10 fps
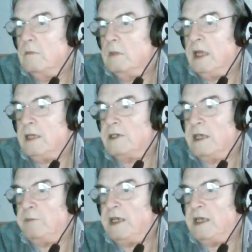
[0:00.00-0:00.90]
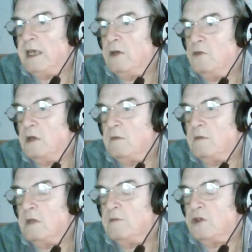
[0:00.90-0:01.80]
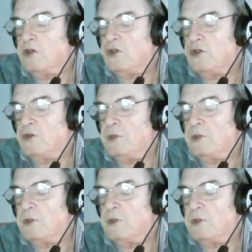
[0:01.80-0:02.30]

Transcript: XAPO, I'm not sure the